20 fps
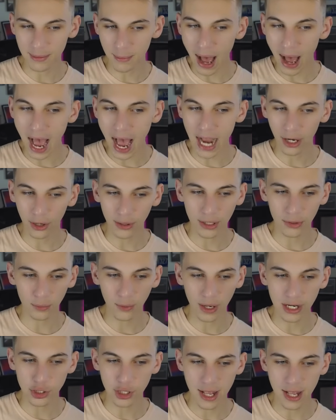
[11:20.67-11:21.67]
higher end
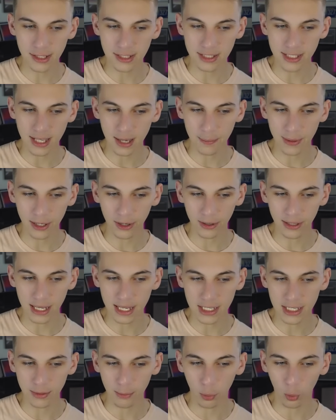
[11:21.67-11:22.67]
rain chances up here
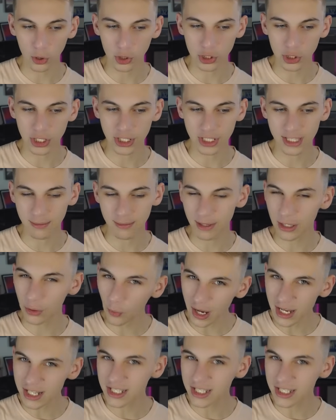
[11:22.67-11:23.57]
into portions of the Midwest.